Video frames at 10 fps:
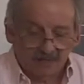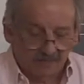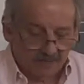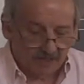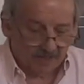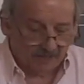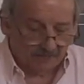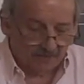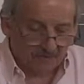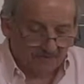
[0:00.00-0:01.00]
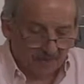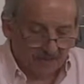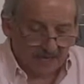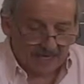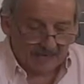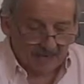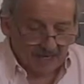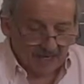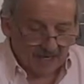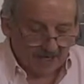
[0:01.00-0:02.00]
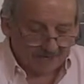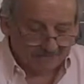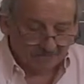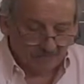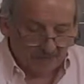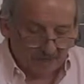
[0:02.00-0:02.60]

He, he lived from uh, um,